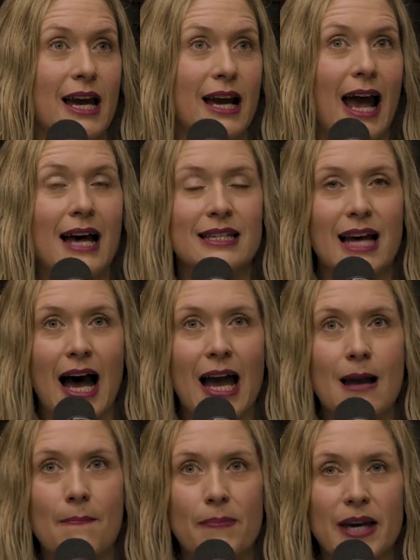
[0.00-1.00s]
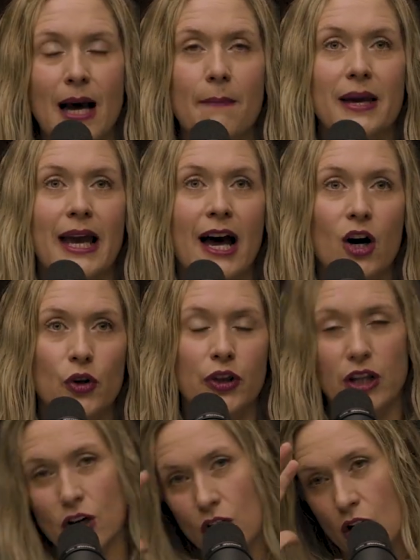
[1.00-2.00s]
thing. As I am becoming
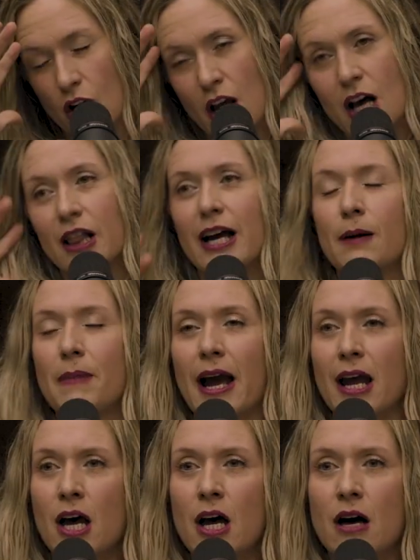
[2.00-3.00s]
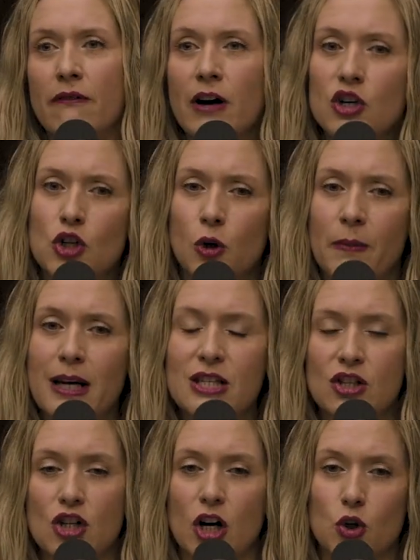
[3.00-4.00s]
healthier, like my functional
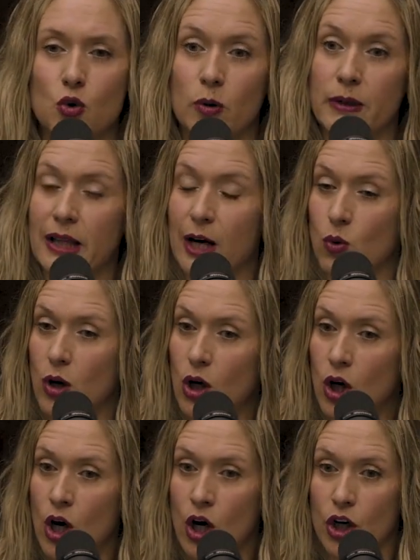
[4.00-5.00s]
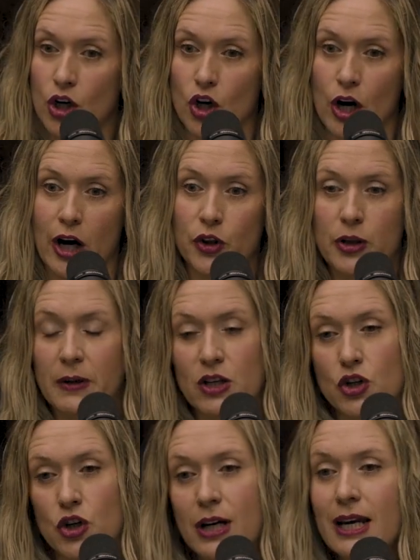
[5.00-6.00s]
medicine doctor will be like, well, you're healthy
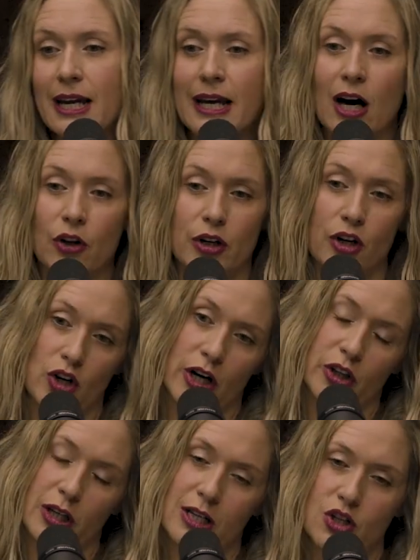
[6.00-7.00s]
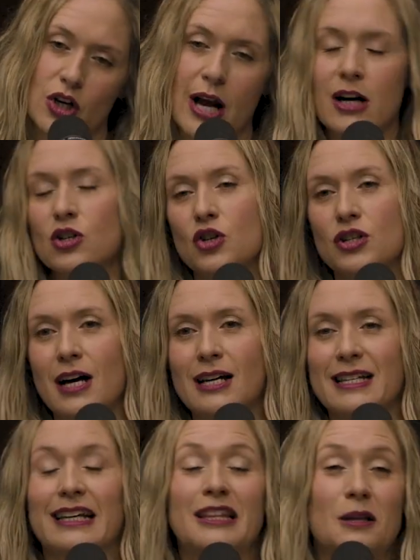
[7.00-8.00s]
because you're eating healthy, and you're healthy because you're
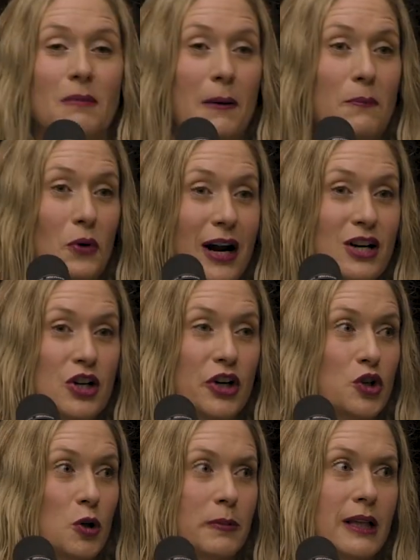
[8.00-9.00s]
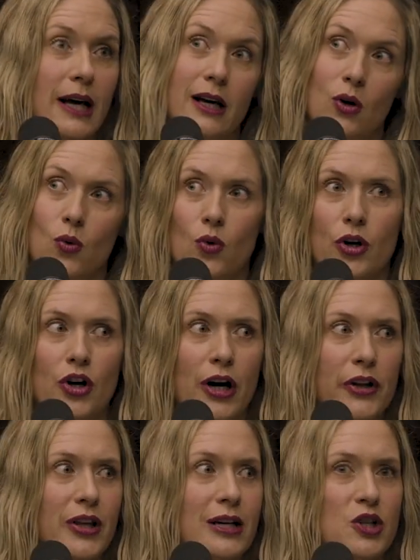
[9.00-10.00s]
exercising. And then my brain doctor will be like, or you're
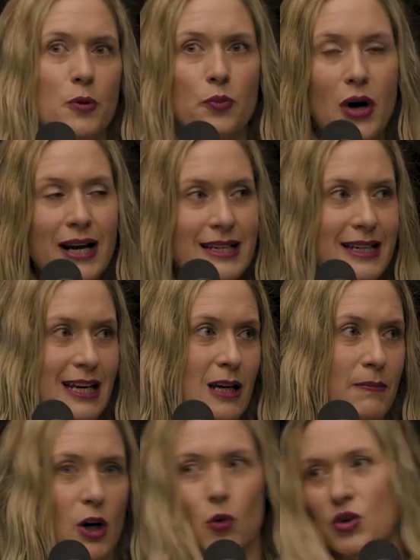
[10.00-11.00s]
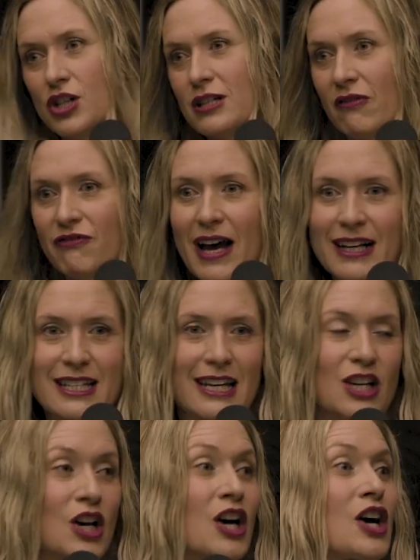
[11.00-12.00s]
healthy because your brain's getting better, which is
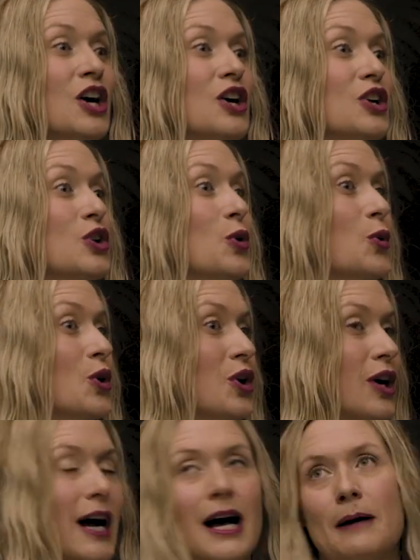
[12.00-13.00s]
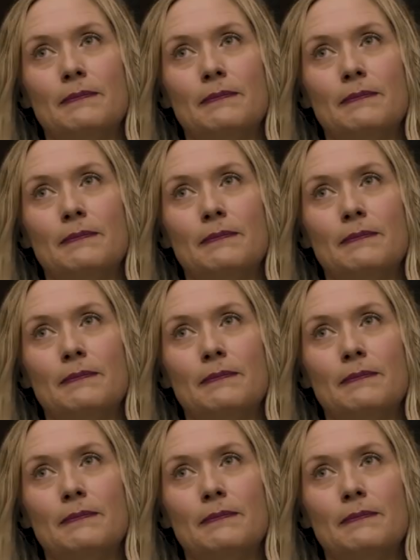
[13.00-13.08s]
affecting your